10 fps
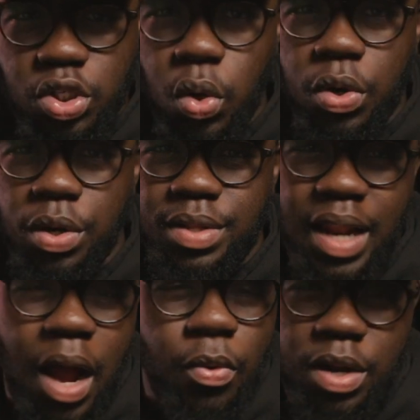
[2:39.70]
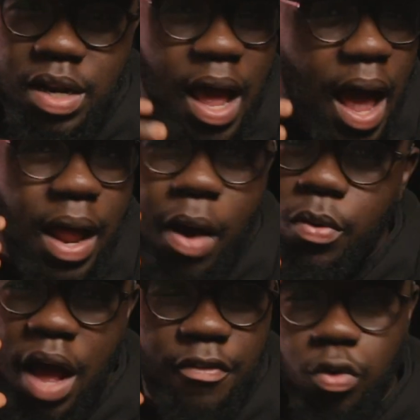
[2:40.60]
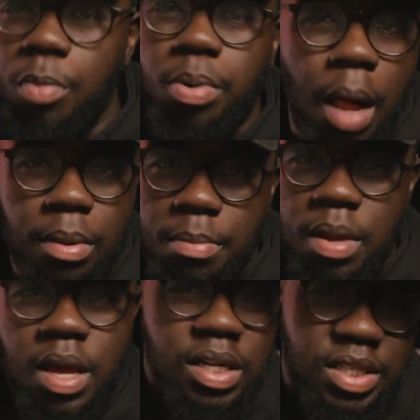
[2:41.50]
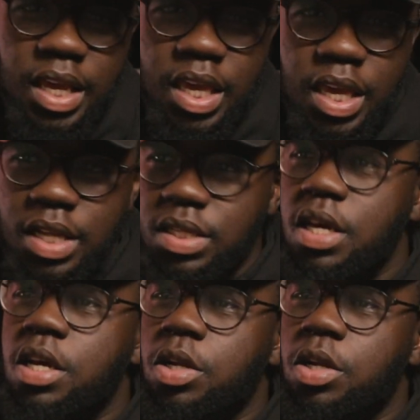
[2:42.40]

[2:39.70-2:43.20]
is so good that I would have no problem taking it,